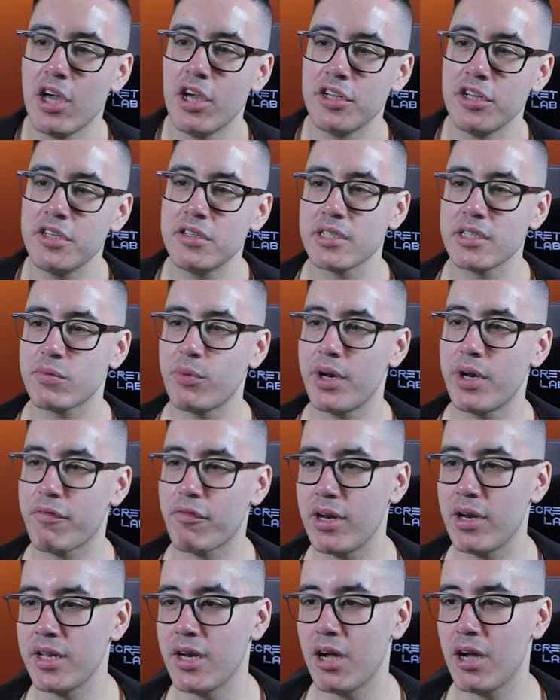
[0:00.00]
Uses when a
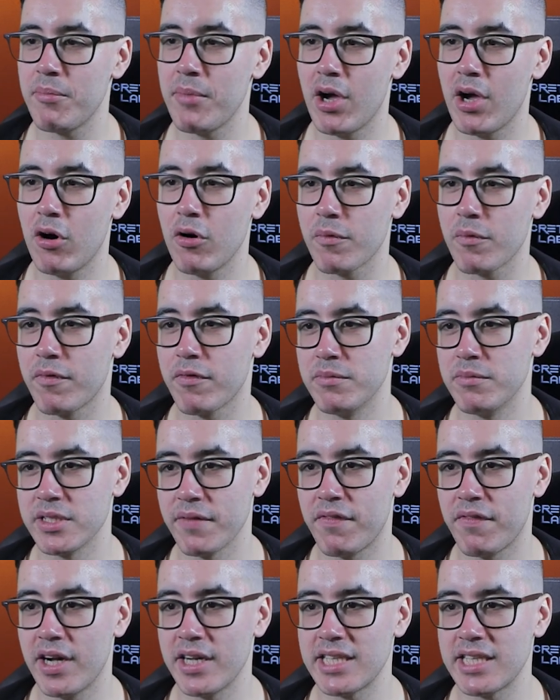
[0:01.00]
friendly Nightmare Hulk performs a
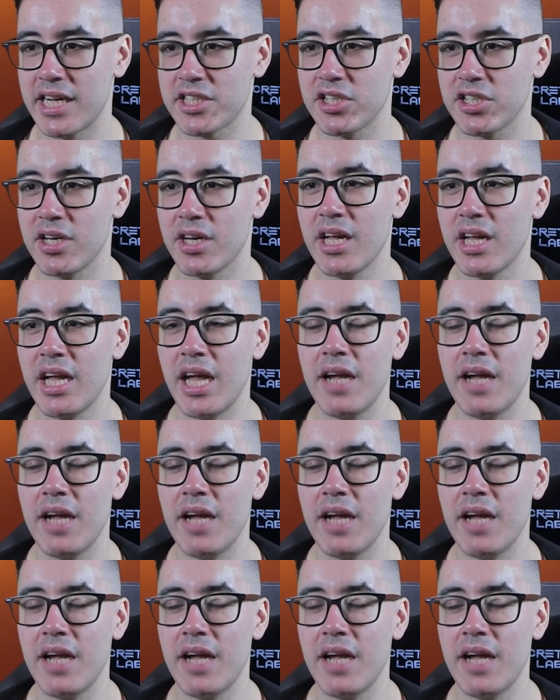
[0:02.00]
fight action.